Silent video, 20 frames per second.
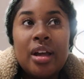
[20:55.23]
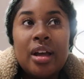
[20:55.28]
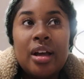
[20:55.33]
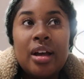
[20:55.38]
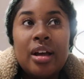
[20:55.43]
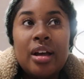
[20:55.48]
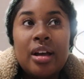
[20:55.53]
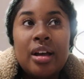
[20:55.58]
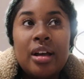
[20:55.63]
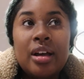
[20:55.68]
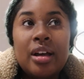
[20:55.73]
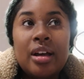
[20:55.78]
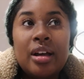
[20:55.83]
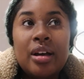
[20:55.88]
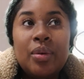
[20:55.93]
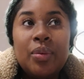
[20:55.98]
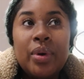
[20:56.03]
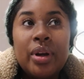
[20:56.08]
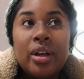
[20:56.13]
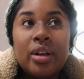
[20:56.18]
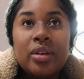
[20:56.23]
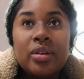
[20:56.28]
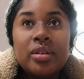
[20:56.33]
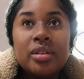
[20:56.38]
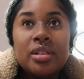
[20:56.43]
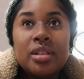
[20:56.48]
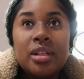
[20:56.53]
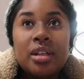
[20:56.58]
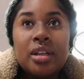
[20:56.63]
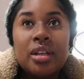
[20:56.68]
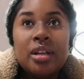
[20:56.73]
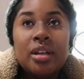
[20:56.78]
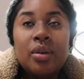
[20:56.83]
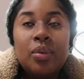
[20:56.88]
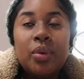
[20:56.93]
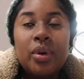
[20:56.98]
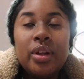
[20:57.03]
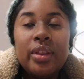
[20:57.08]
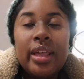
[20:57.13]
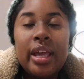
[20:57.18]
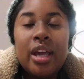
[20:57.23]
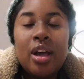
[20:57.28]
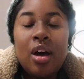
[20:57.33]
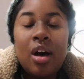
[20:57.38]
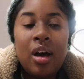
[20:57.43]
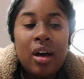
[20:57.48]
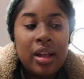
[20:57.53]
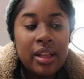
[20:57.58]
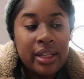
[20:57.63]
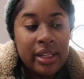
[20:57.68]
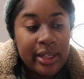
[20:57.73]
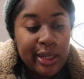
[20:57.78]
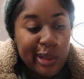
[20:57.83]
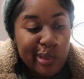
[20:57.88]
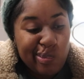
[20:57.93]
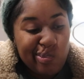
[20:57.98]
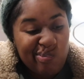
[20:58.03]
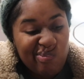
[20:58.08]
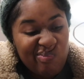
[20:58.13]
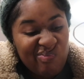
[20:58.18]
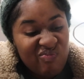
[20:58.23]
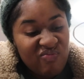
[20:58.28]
uh, what else? What do they call it?